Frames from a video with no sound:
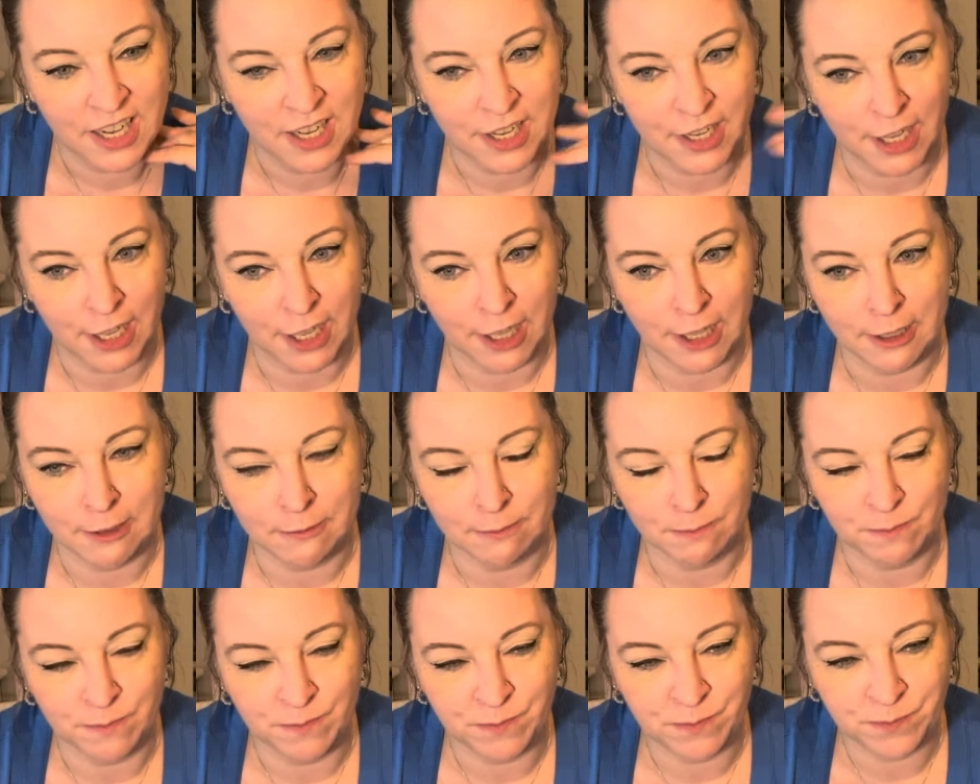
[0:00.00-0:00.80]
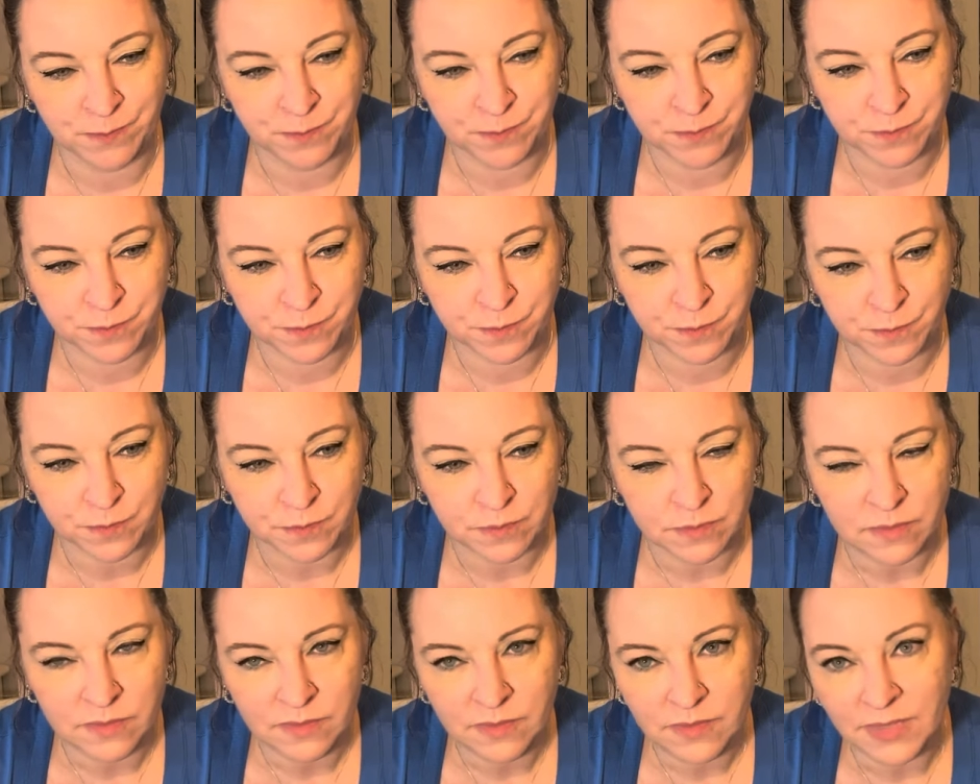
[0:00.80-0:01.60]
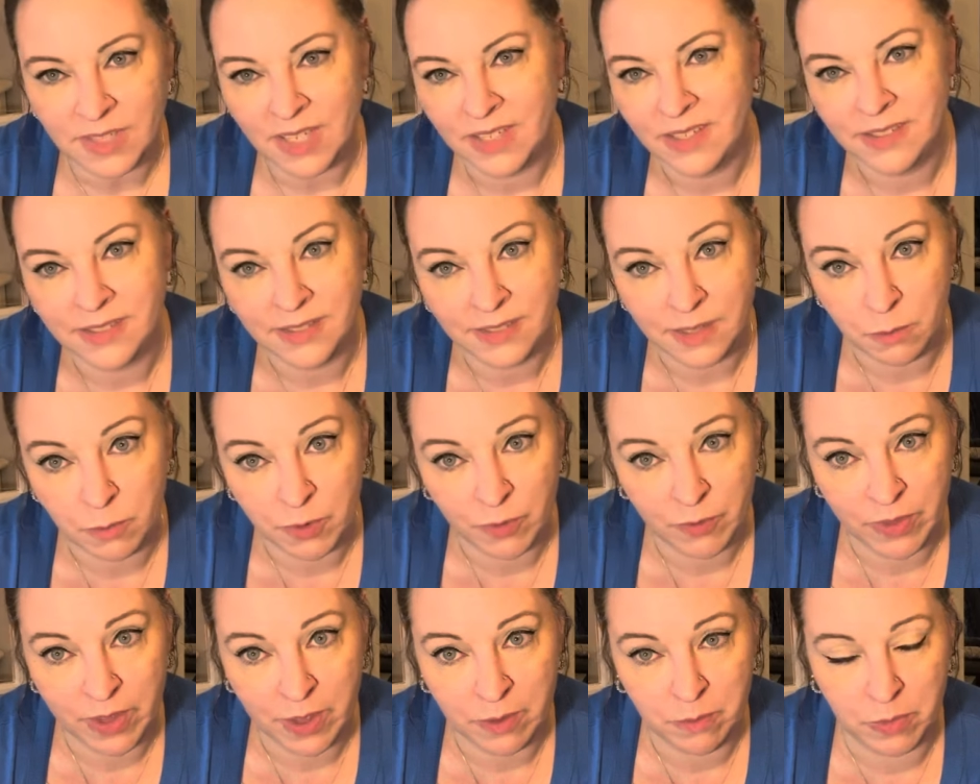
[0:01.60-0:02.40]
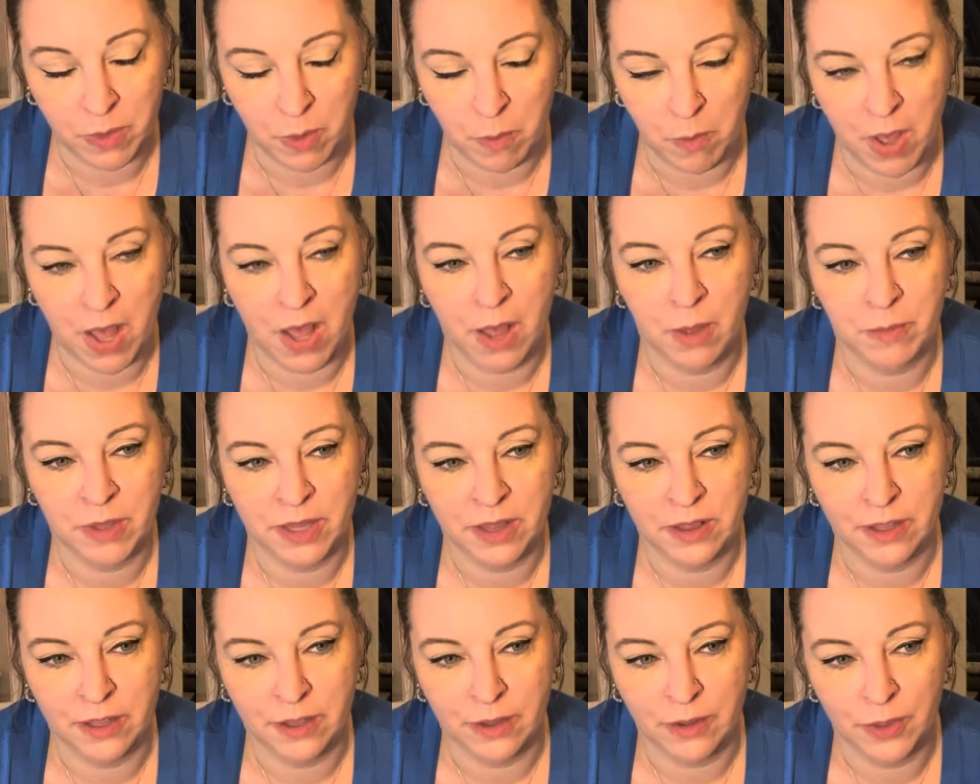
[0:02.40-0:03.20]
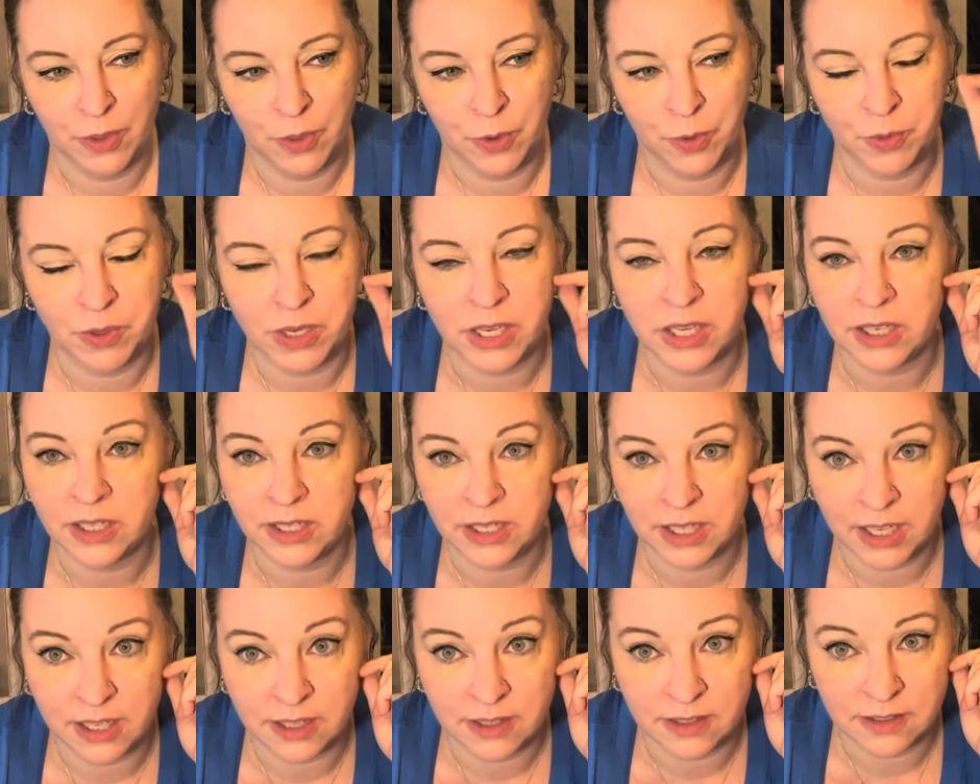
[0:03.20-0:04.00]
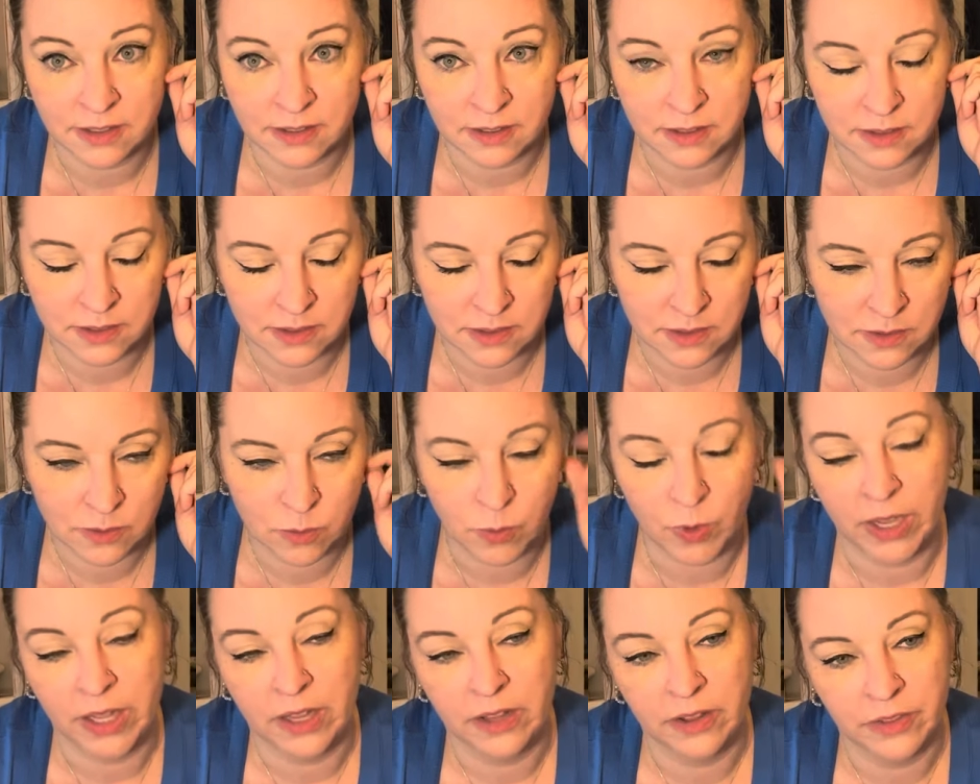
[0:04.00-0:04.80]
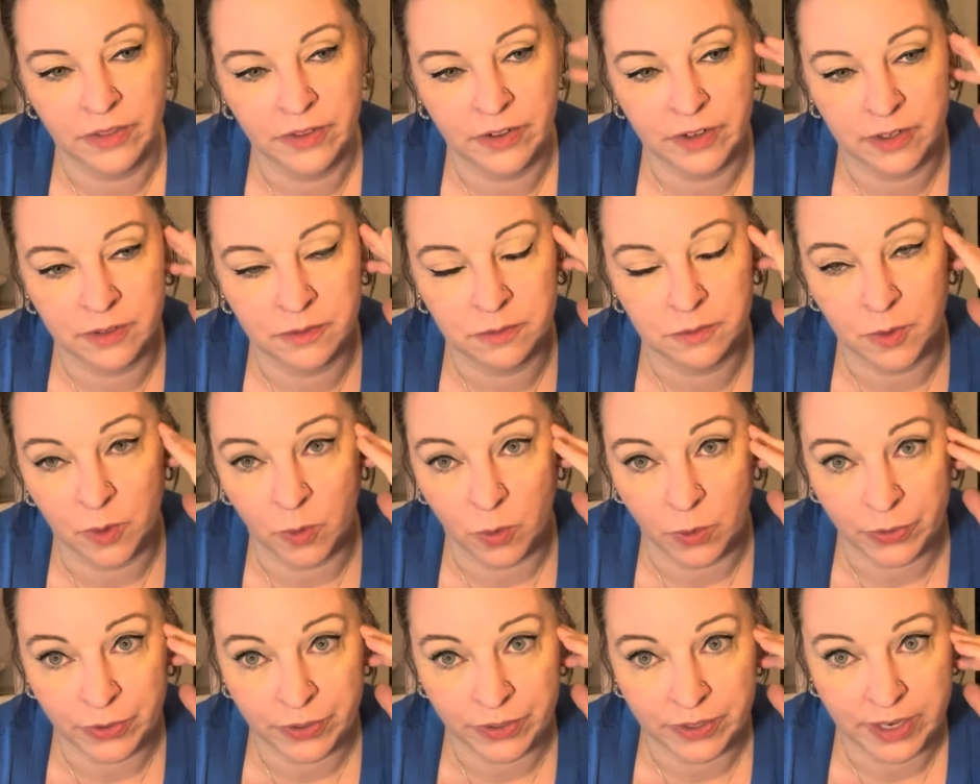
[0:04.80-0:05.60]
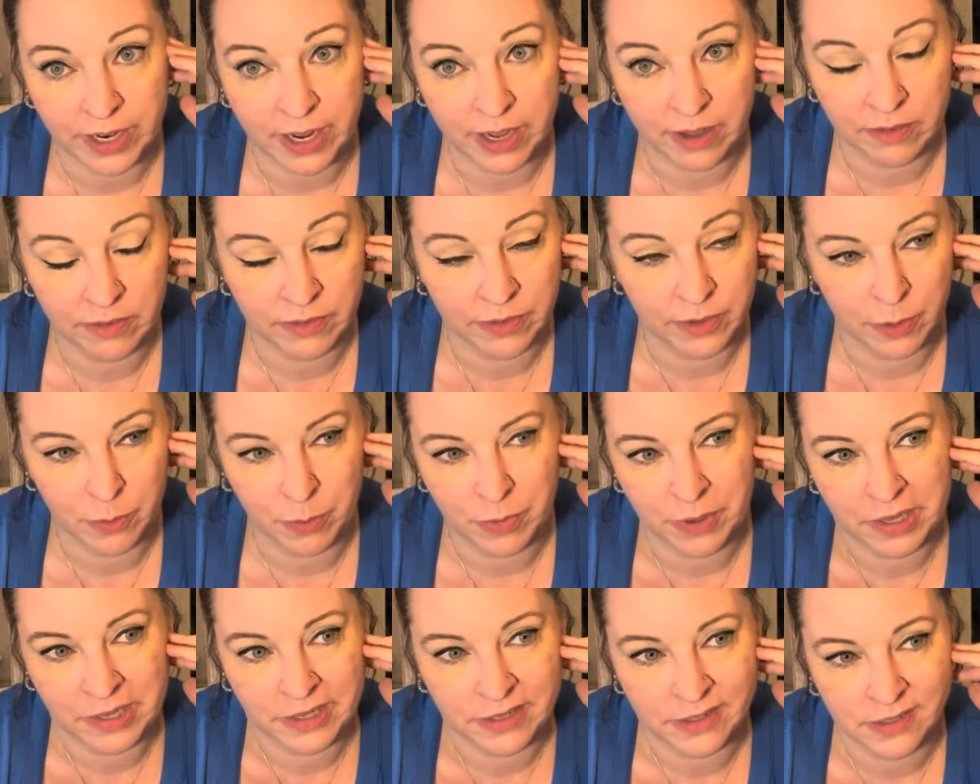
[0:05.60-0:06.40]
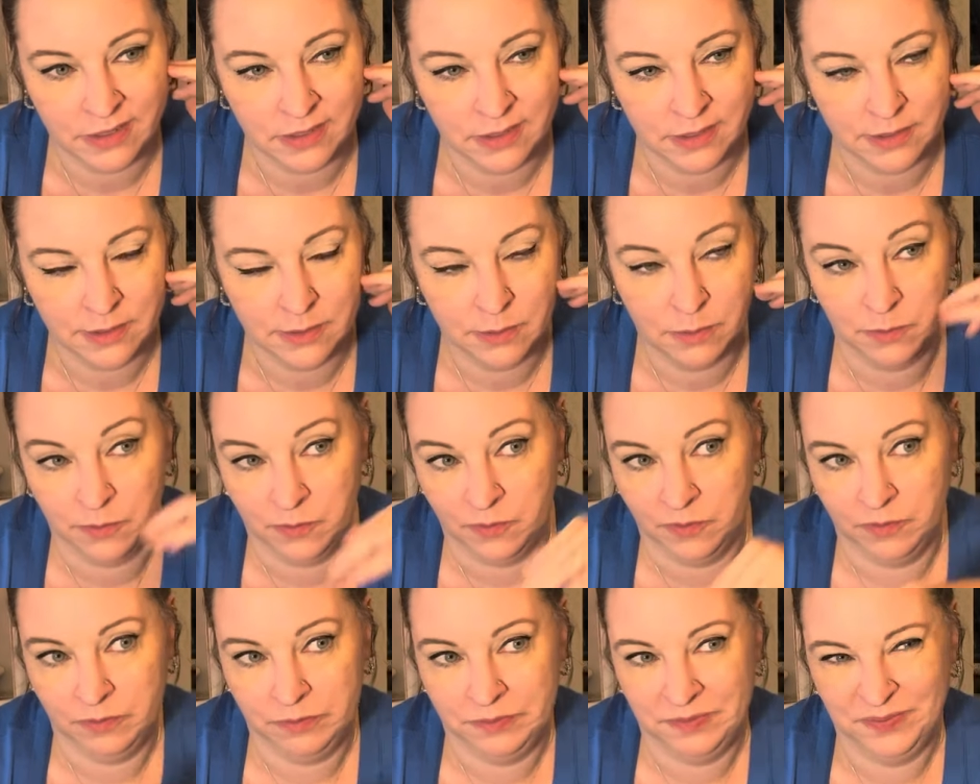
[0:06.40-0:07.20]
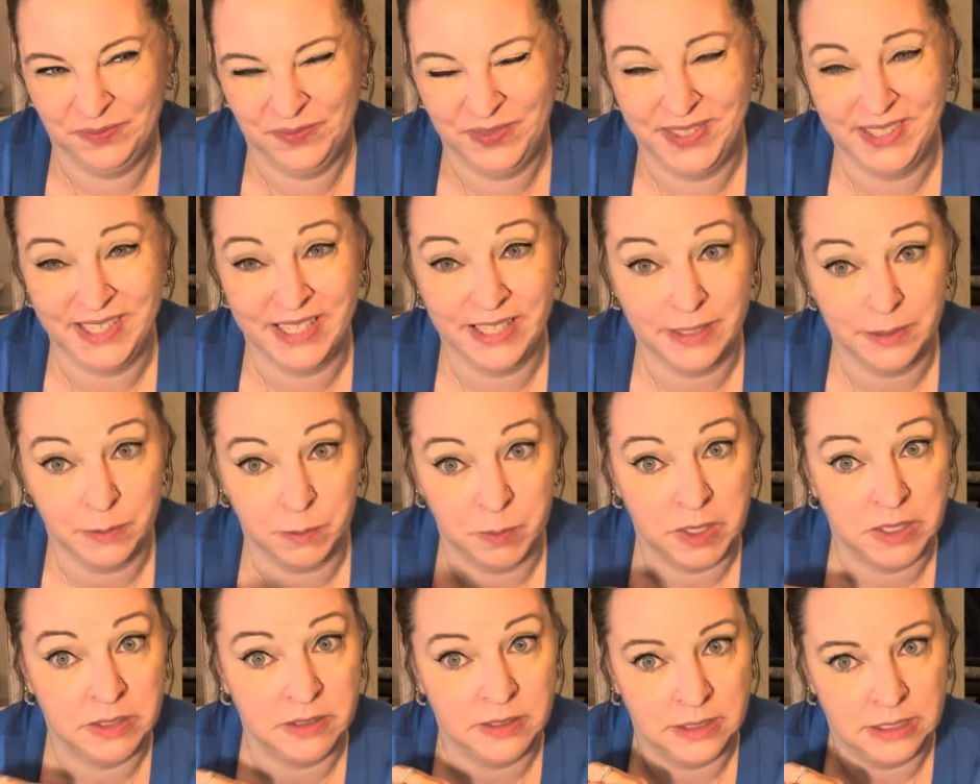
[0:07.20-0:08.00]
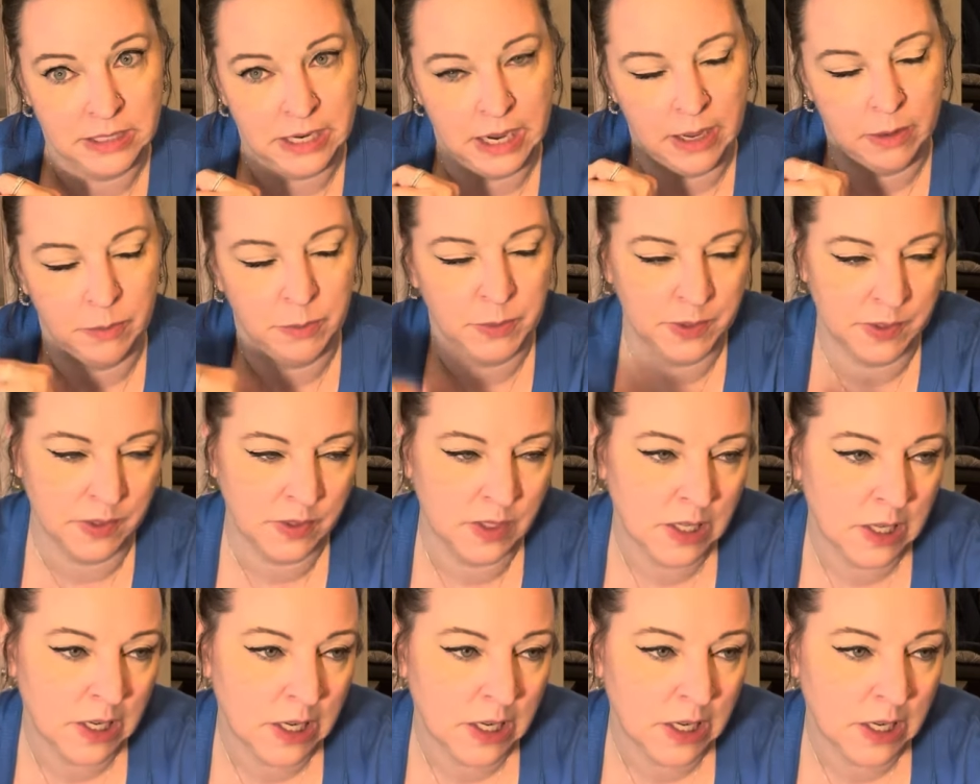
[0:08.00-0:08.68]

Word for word: Um, some of them, the mom and the three kittens, well, they're older now. They're probably six months tops.